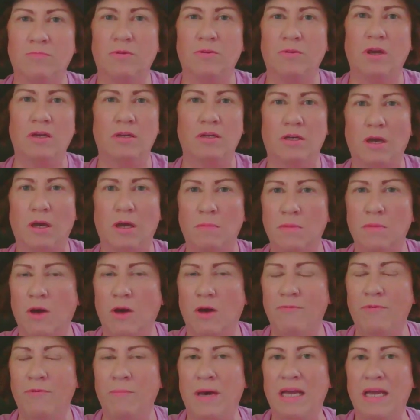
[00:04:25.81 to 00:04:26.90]
kind of coming
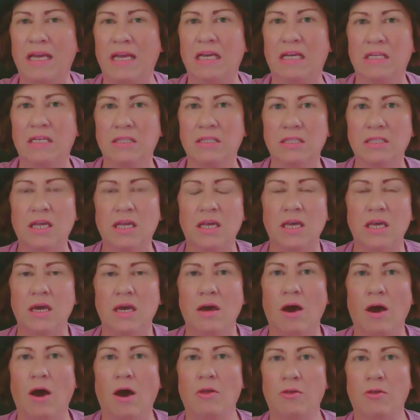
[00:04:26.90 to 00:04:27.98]
off in my hands.
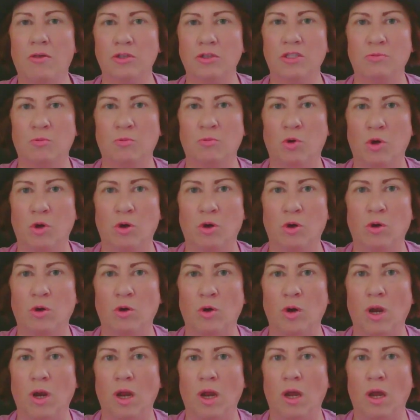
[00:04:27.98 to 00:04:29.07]
Others were